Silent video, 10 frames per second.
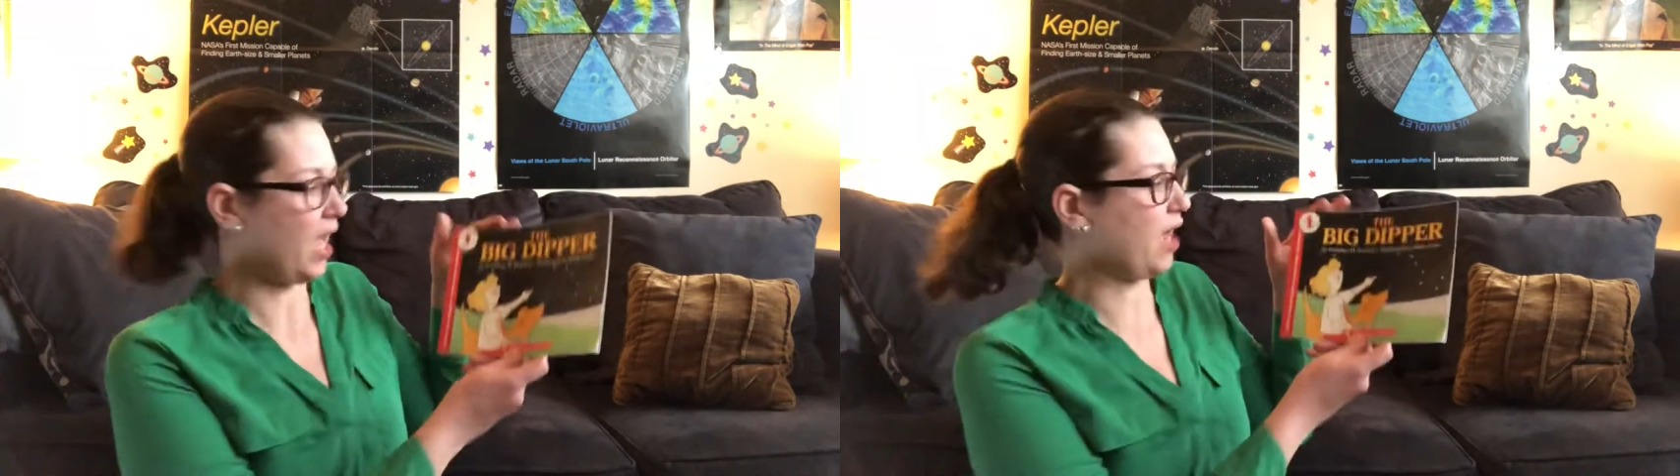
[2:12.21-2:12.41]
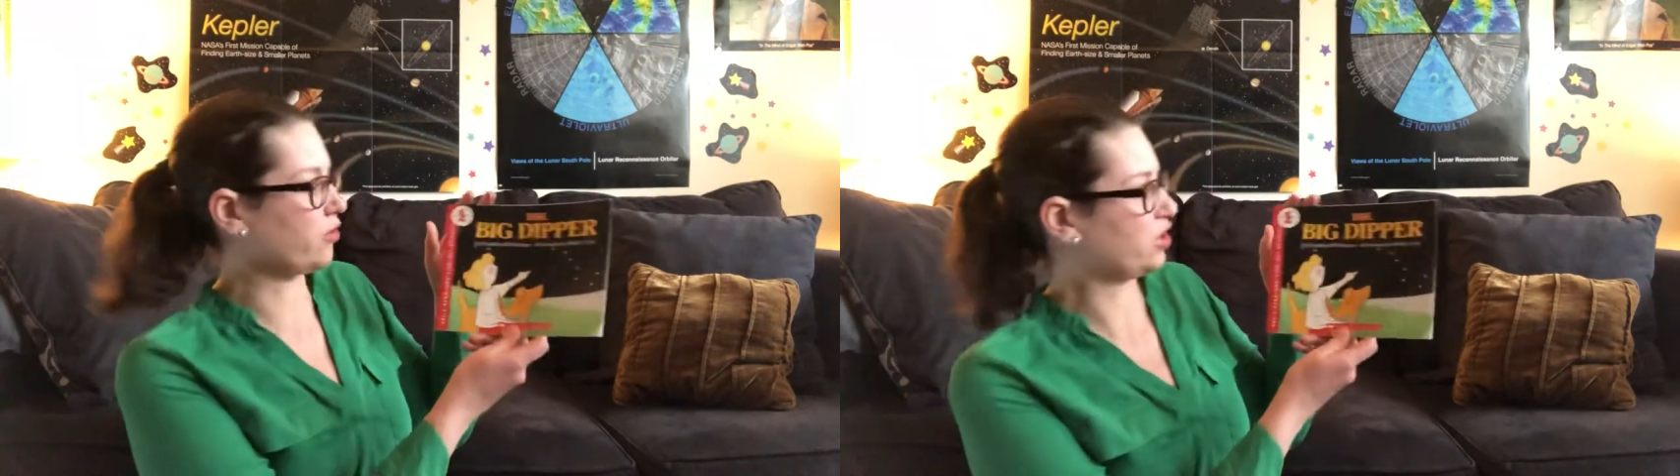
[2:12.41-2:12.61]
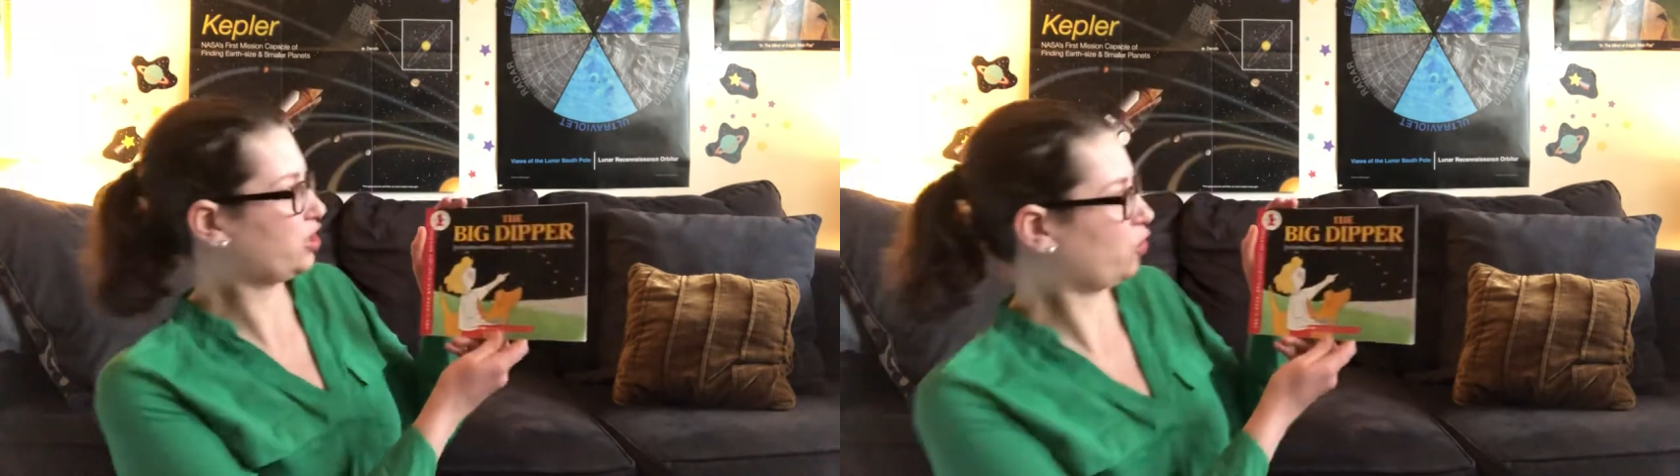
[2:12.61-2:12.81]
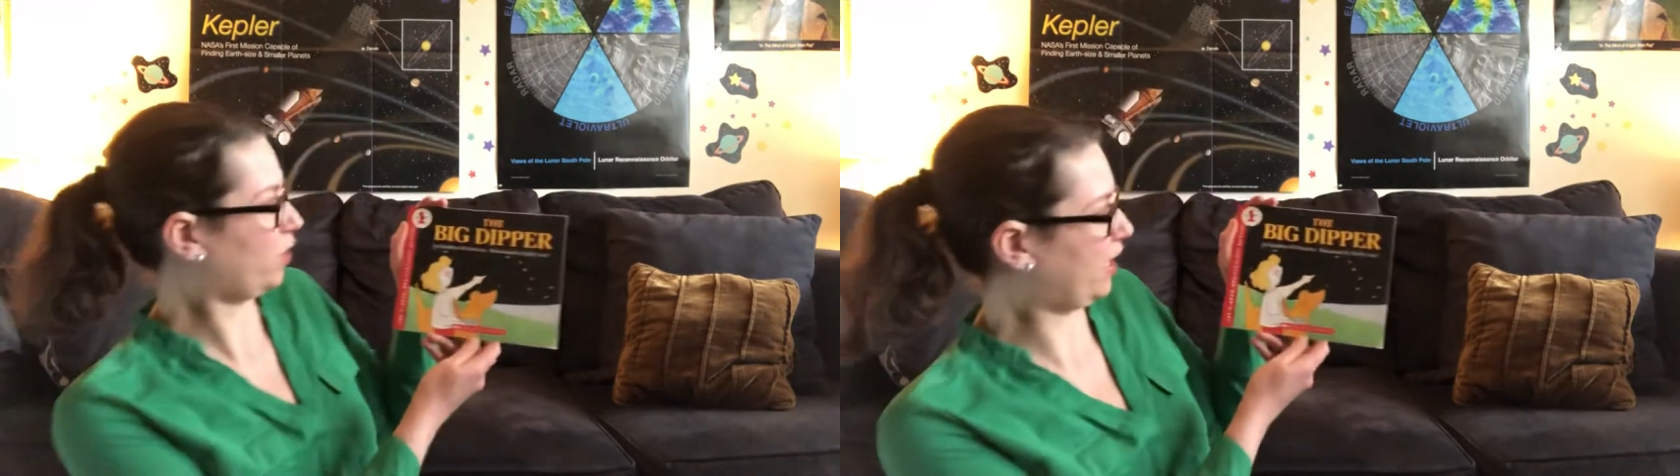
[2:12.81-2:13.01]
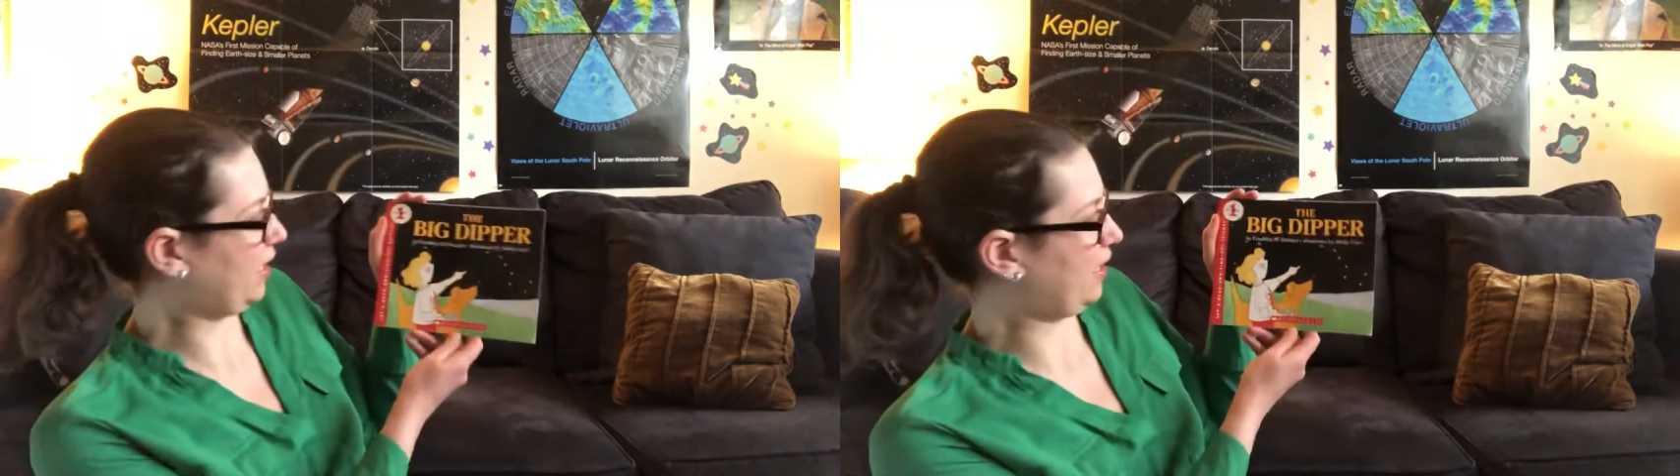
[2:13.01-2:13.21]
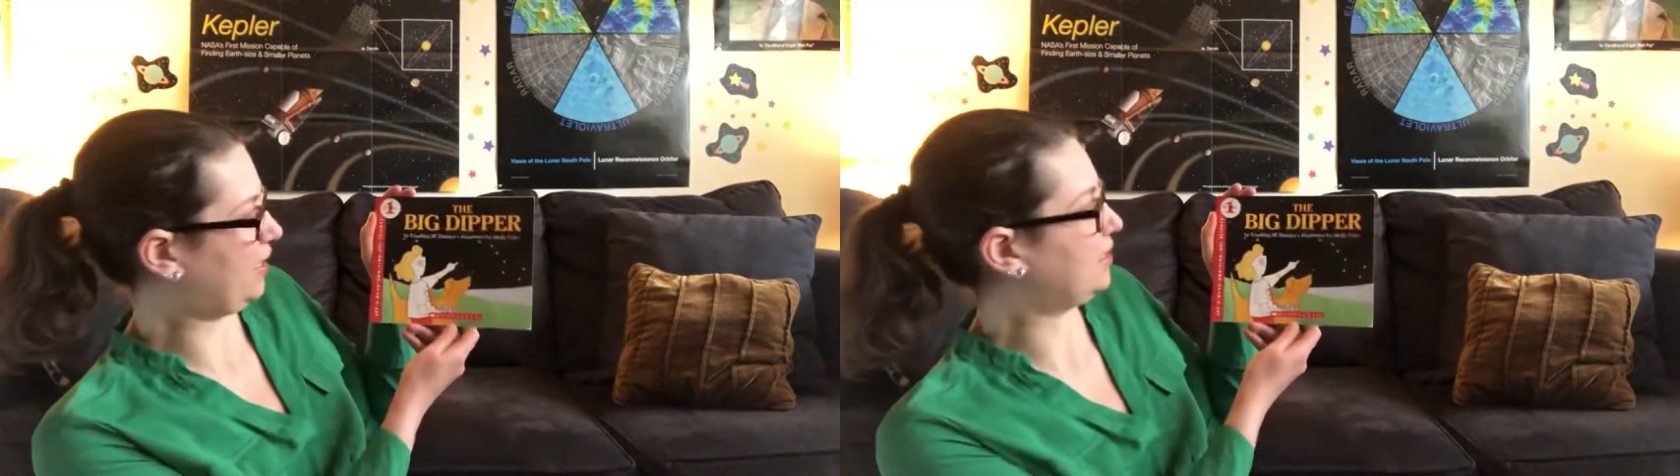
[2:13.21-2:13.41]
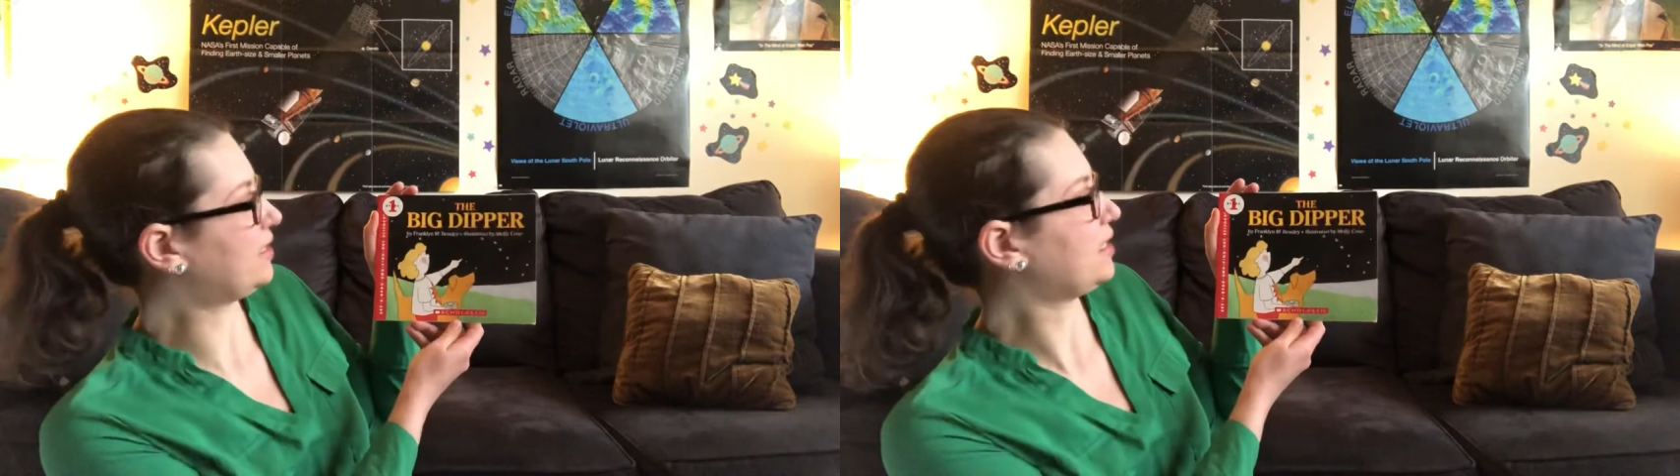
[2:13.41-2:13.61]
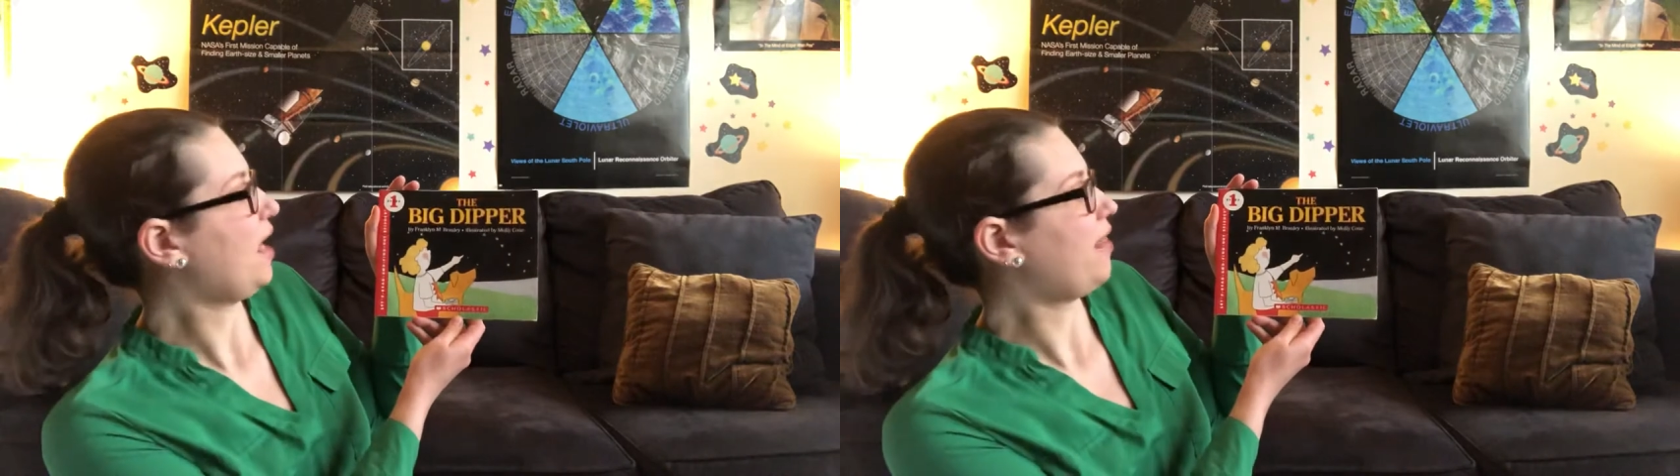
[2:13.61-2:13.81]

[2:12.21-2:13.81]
Our story is